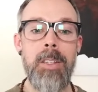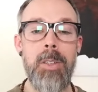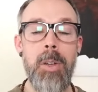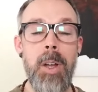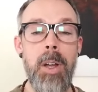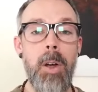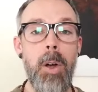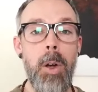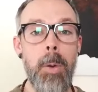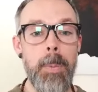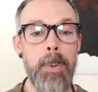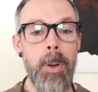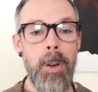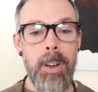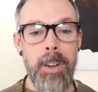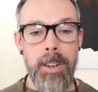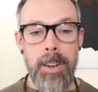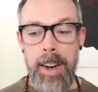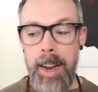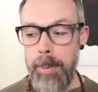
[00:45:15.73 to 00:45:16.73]
So I hope you
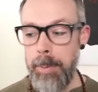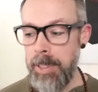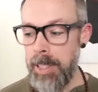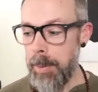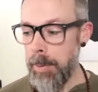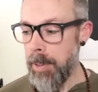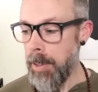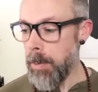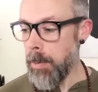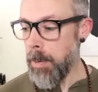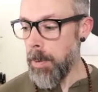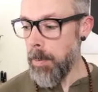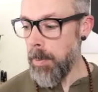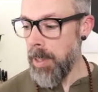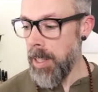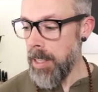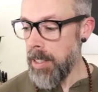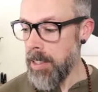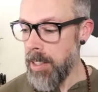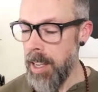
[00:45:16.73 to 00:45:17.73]
all grabbed something from
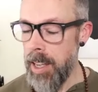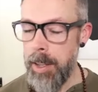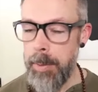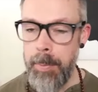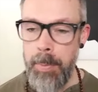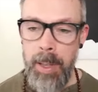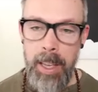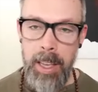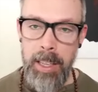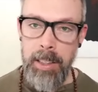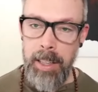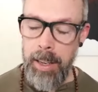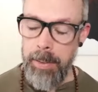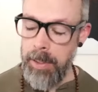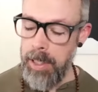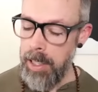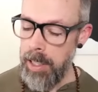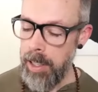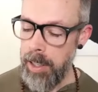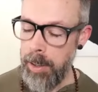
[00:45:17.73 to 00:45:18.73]
this. Um, I'd
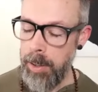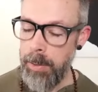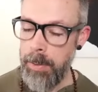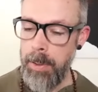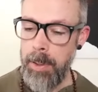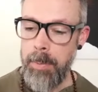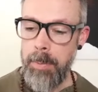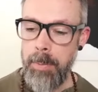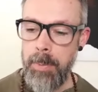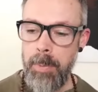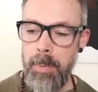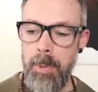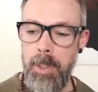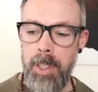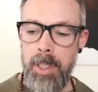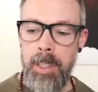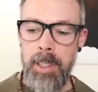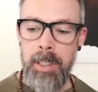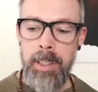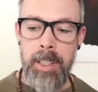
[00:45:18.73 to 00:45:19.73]
love to hear from
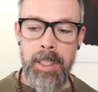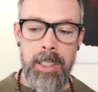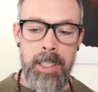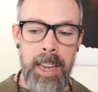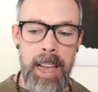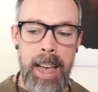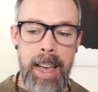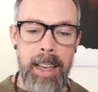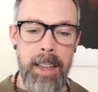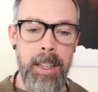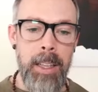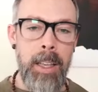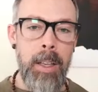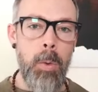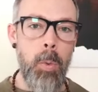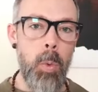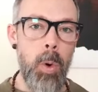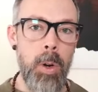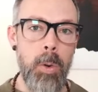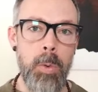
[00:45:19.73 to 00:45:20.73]
you in the chat.
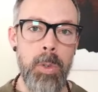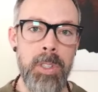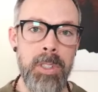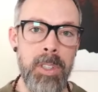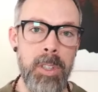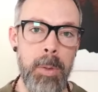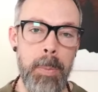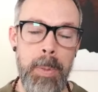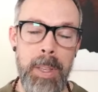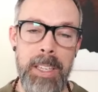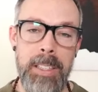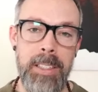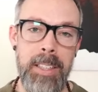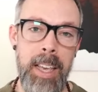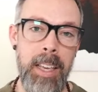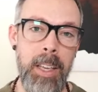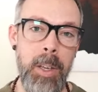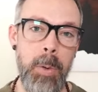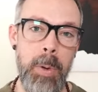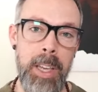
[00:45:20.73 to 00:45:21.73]
What was your big
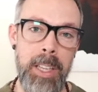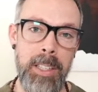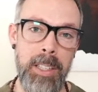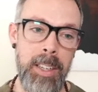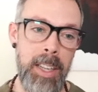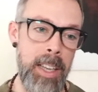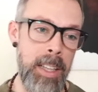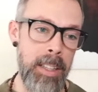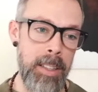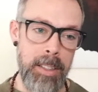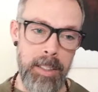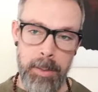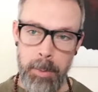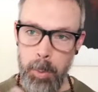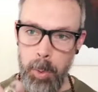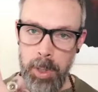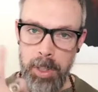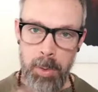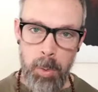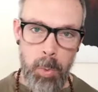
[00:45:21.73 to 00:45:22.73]
takeaway tonight?
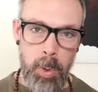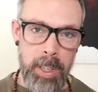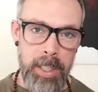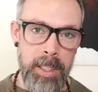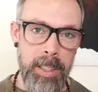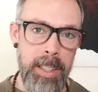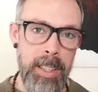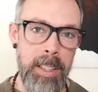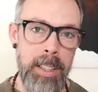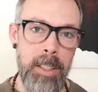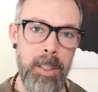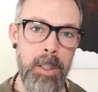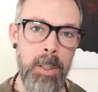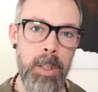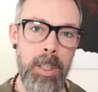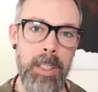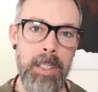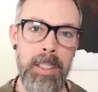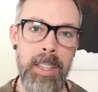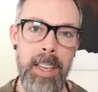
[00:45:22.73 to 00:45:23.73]
What's one thing that
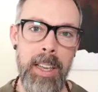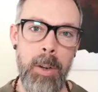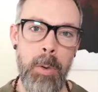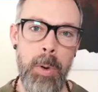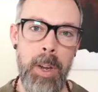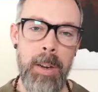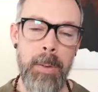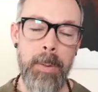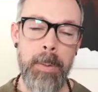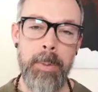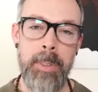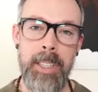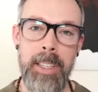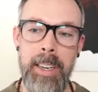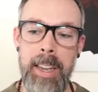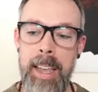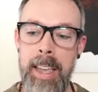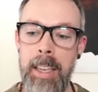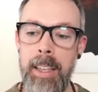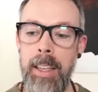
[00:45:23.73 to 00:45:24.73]
you can take away from
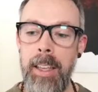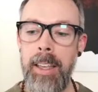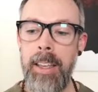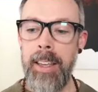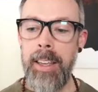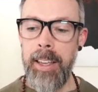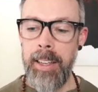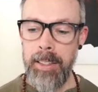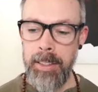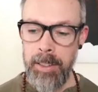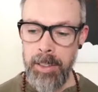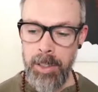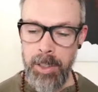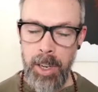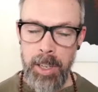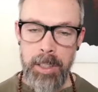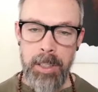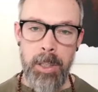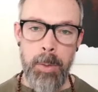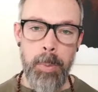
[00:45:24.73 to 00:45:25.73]
tonight and
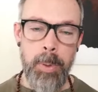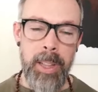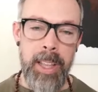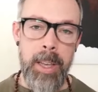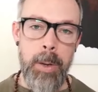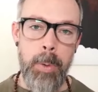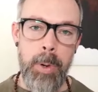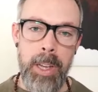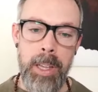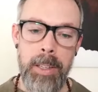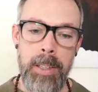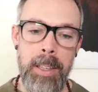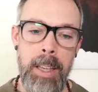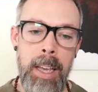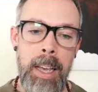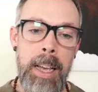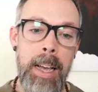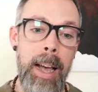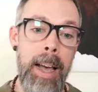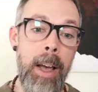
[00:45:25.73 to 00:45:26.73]
start to play with?
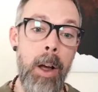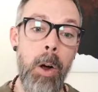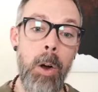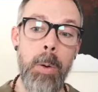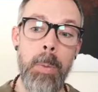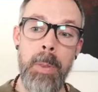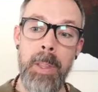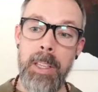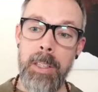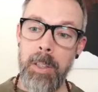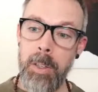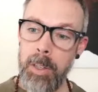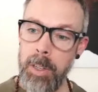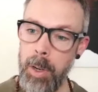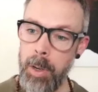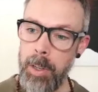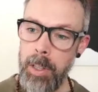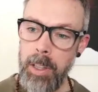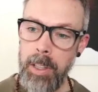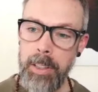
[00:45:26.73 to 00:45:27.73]
I hope that you'll
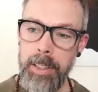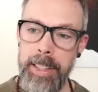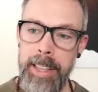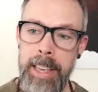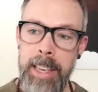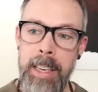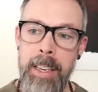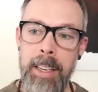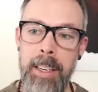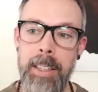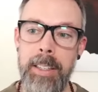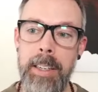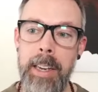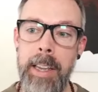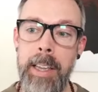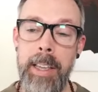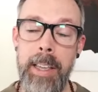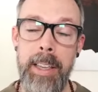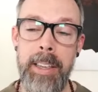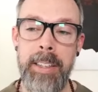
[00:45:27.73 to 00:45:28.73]
go to the link and,
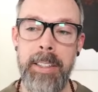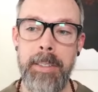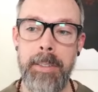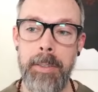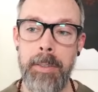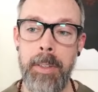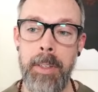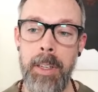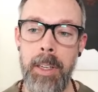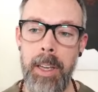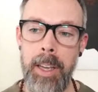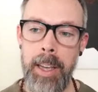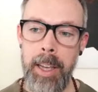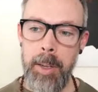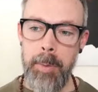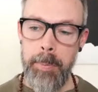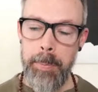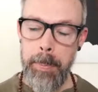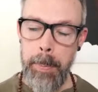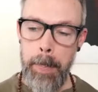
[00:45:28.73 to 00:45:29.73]
uh, and
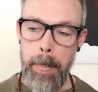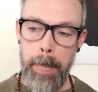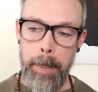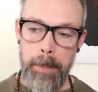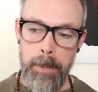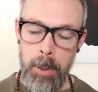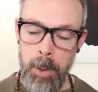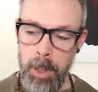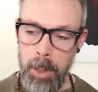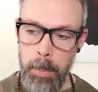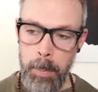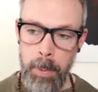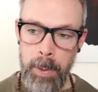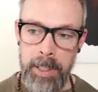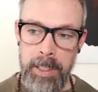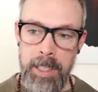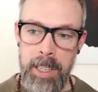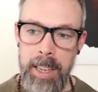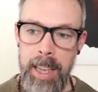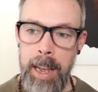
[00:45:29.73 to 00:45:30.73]
um, you can
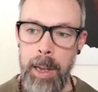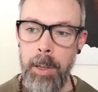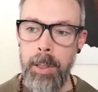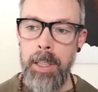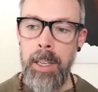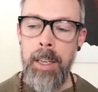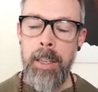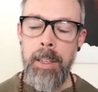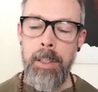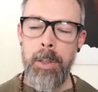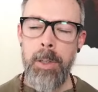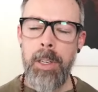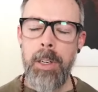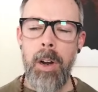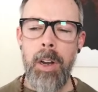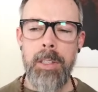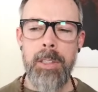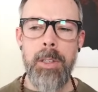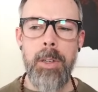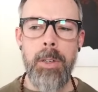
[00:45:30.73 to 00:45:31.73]
print it out. You can
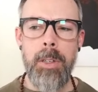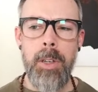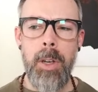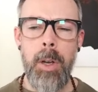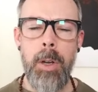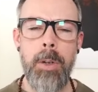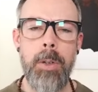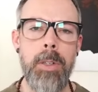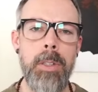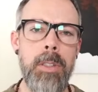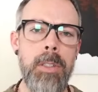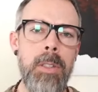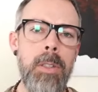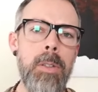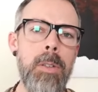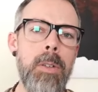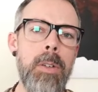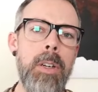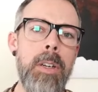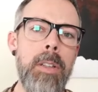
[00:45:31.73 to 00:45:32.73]
also go
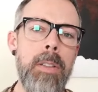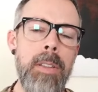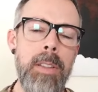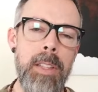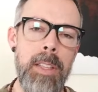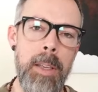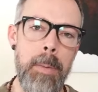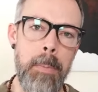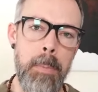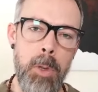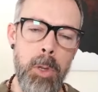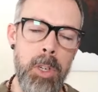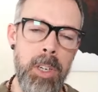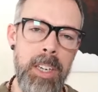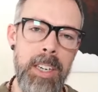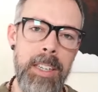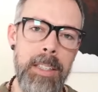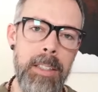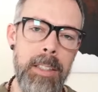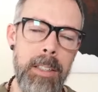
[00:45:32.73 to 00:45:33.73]
to the
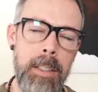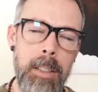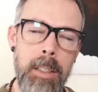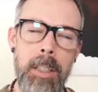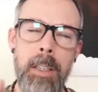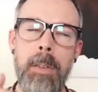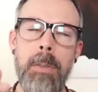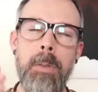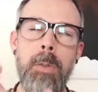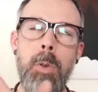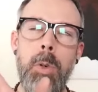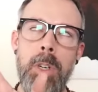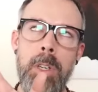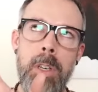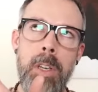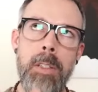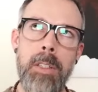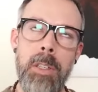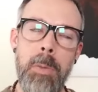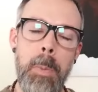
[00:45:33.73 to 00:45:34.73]
immunity, to, or you
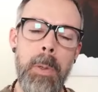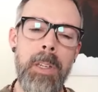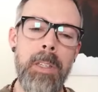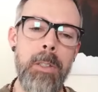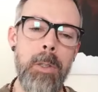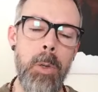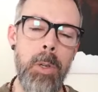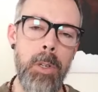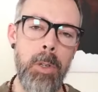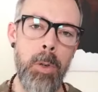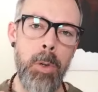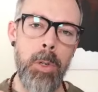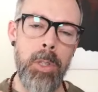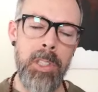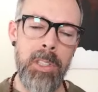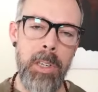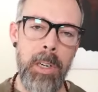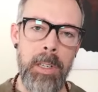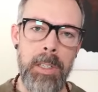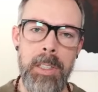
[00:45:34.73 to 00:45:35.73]
can just put into a Google
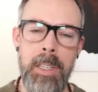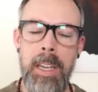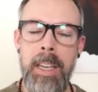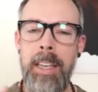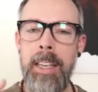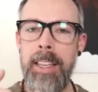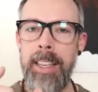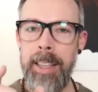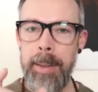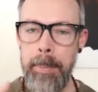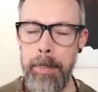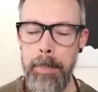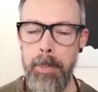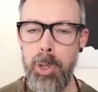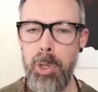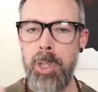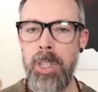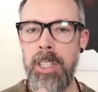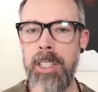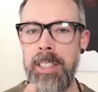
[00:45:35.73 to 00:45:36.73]
search
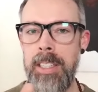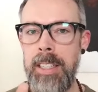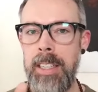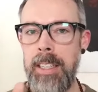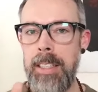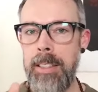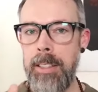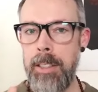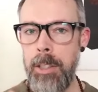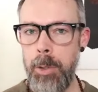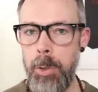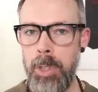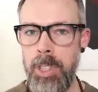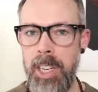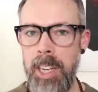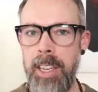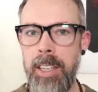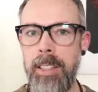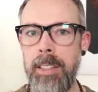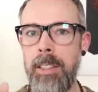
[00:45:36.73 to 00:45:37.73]
immunity to
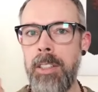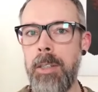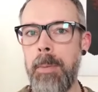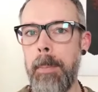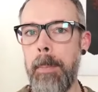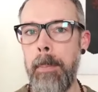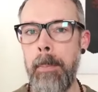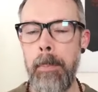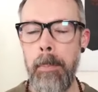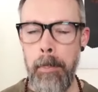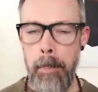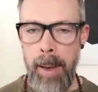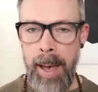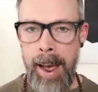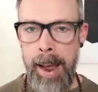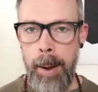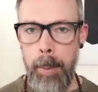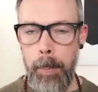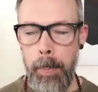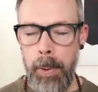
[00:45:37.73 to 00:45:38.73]
change
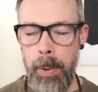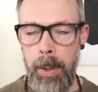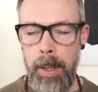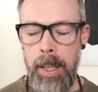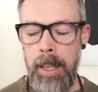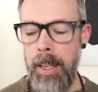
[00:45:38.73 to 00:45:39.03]
map